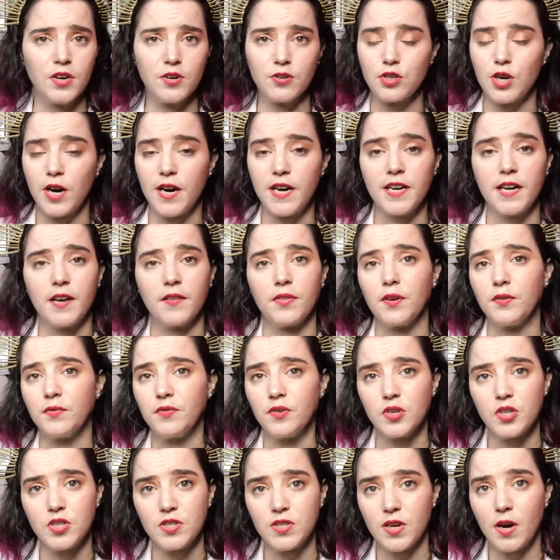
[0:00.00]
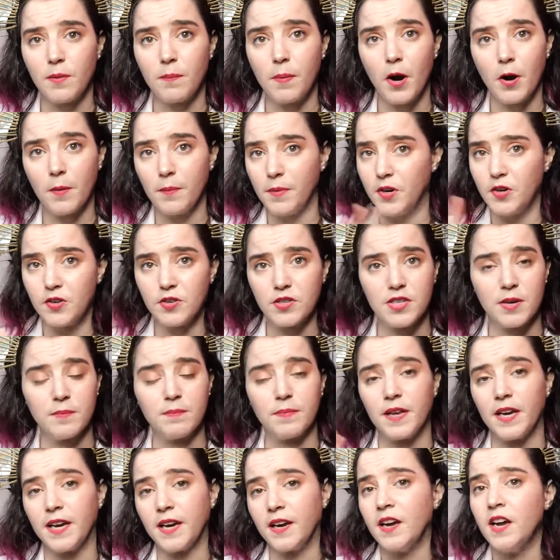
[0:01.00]
trying to get their first apartment or
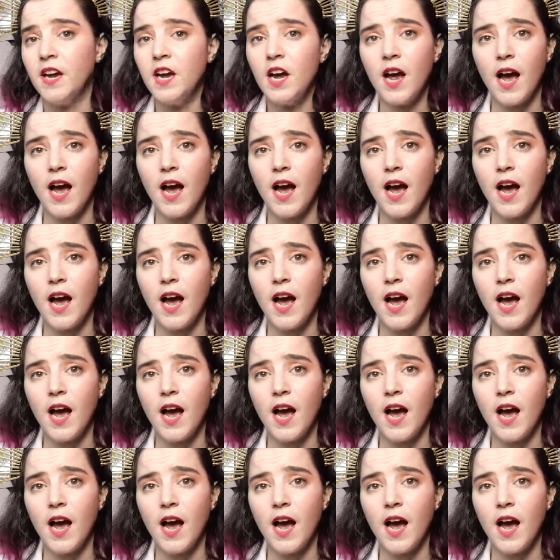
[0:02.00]
something.